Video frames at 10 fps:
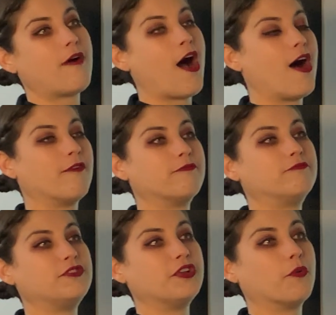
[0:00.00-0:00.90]
uh,
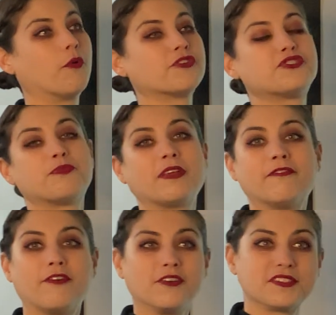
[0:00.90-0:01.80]
you know,
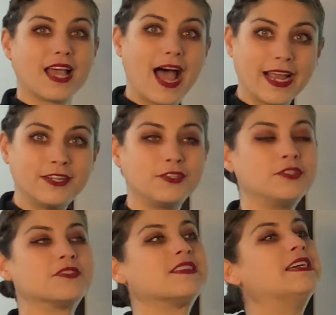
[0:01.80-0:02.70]
worshiping false
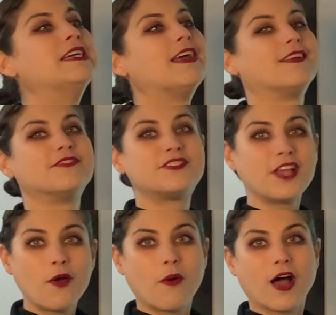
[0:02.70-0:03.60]
idols, and
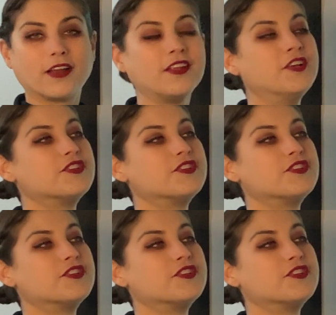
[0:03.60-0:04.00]
so on.